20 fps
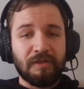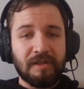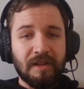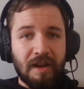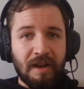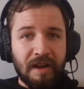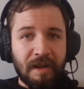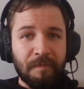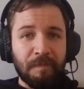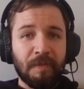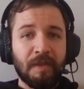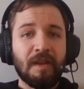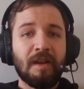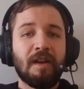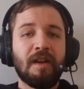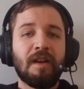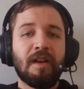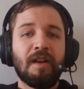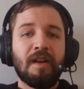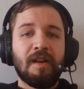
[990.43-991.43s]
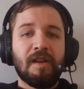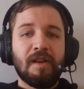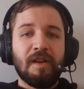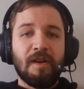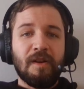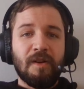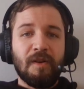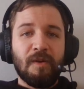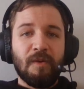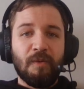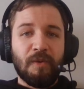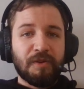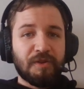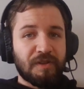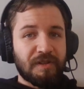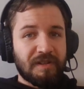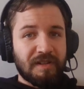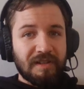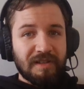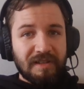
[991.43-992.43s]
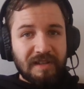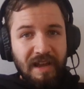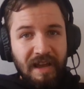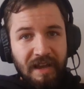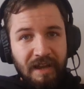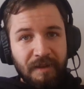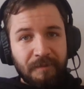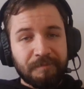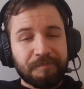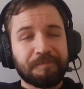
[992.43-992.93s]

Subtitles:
time, which is to say,